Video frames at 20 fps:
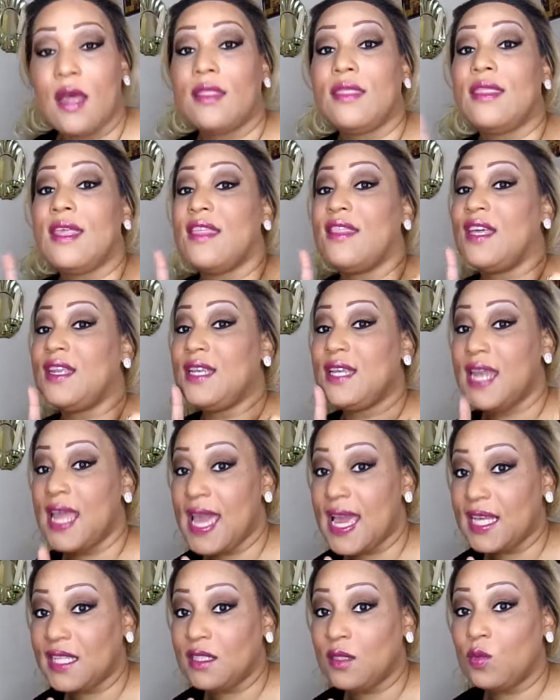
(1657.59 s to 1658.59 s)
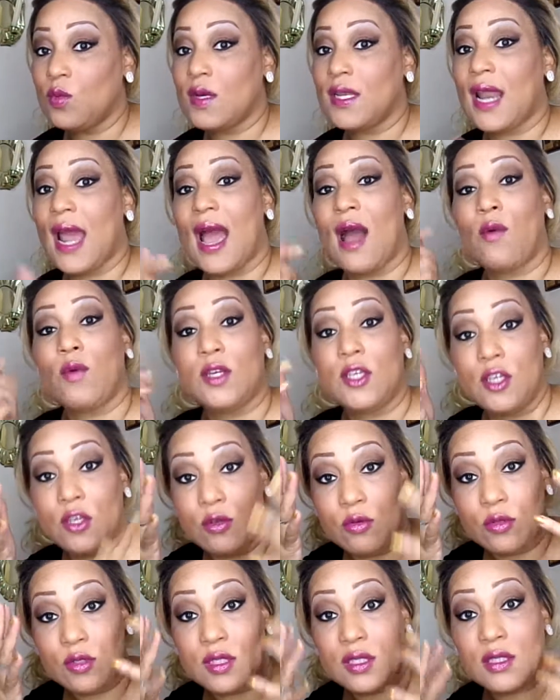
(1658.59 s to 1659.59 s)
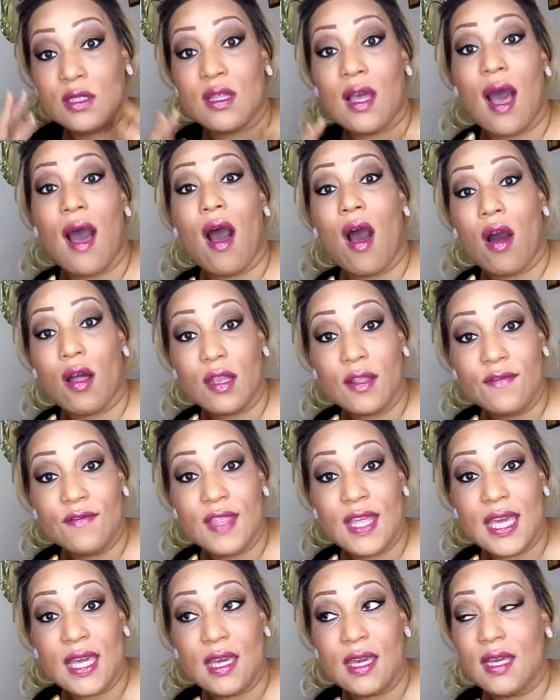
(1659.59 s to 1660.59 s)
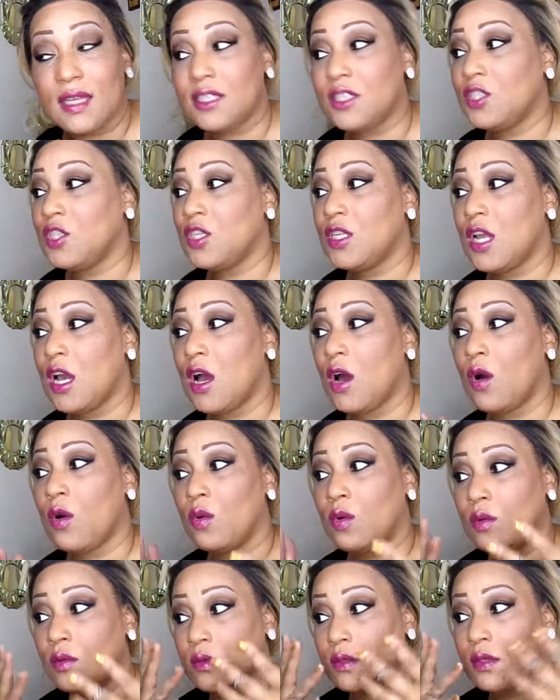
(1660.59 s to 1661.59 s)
Now the next one, I would use all of this, you know,